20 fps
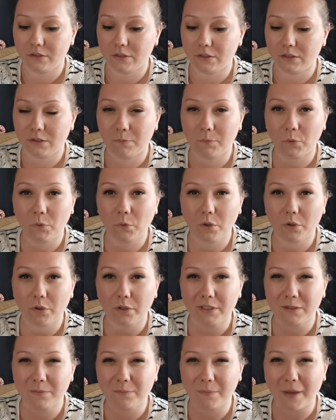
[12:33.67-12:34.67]
Spook
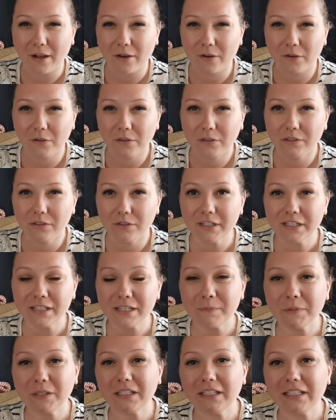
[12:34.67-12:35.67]
or Speckled or
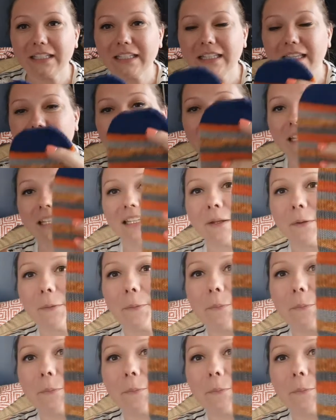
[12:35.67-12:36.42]
something like that.